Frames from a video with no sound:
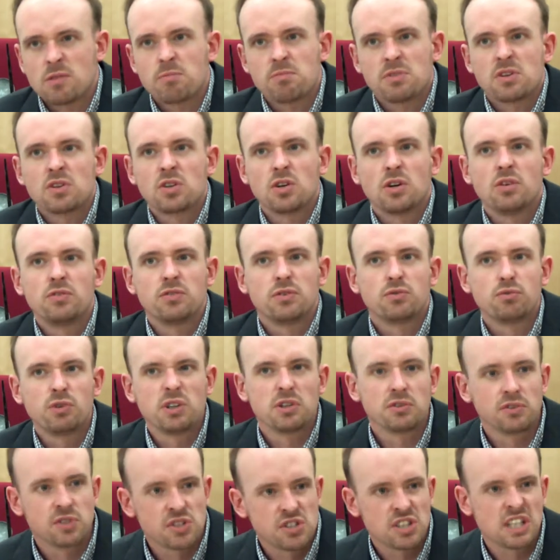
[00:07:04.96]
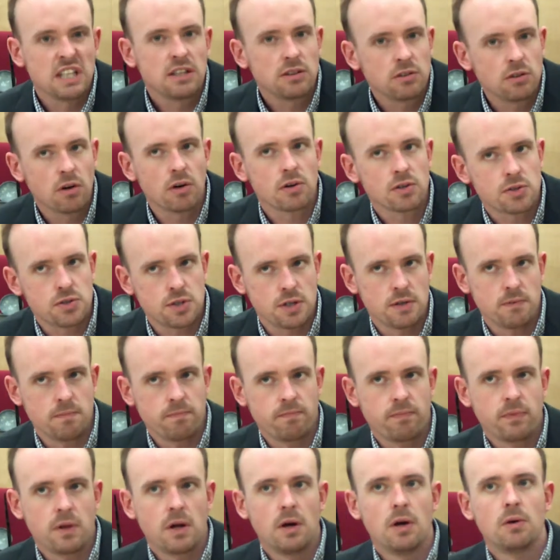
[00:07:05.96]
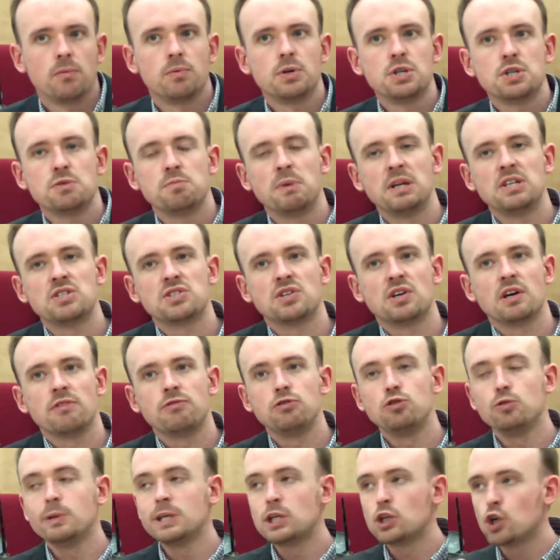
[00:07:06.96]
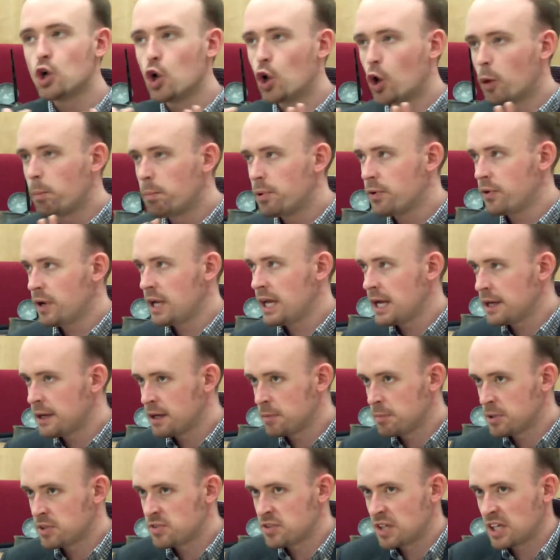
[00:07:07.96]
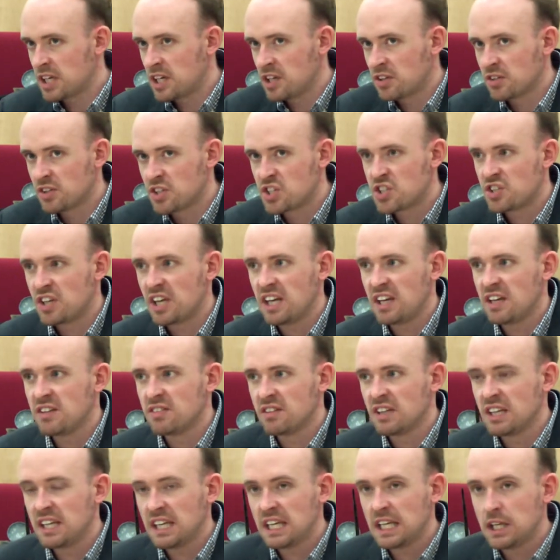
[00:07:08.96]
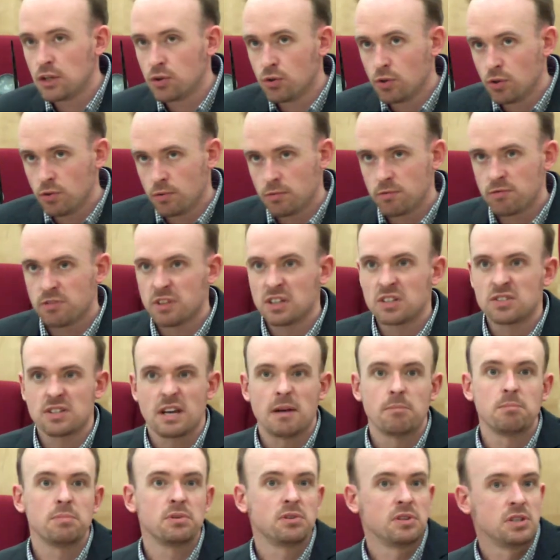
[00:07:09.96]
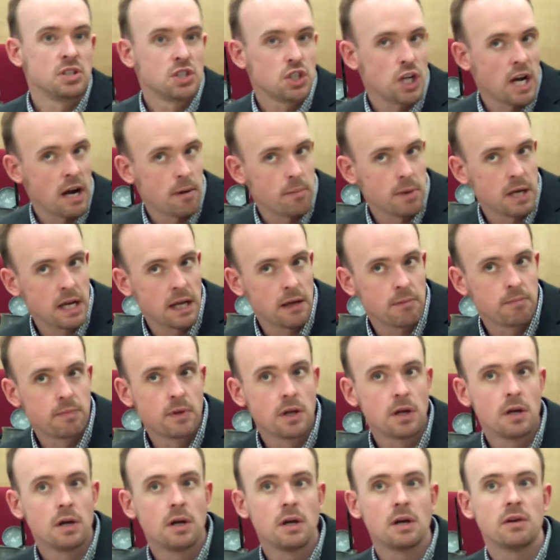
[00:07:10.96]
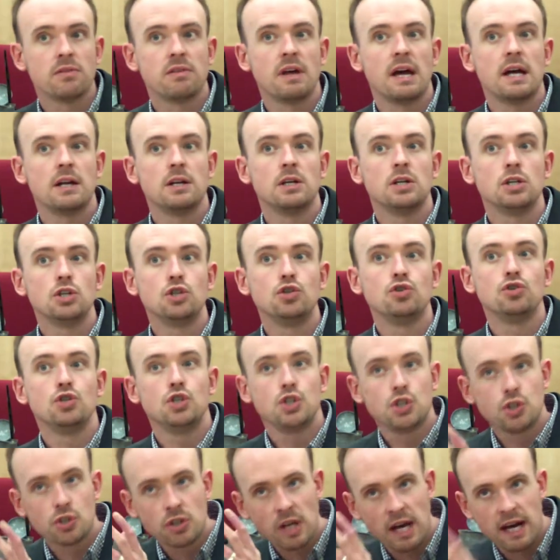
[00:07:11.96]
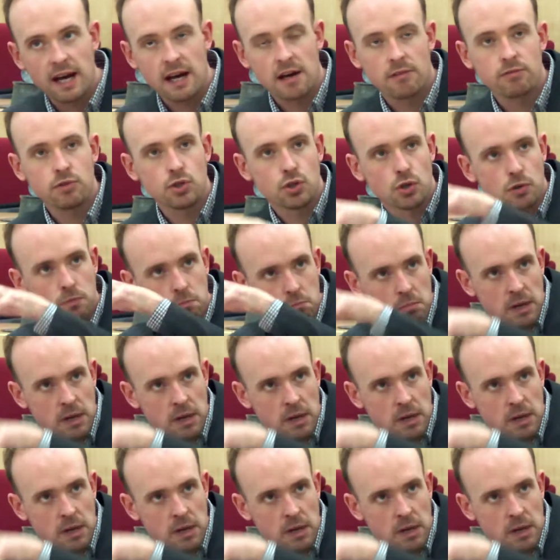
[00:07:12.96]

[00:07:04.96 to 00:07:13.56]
something called the real seat doctrine, which means that if you incorporate in a particular state in the EU, for example in Germany, then you should have your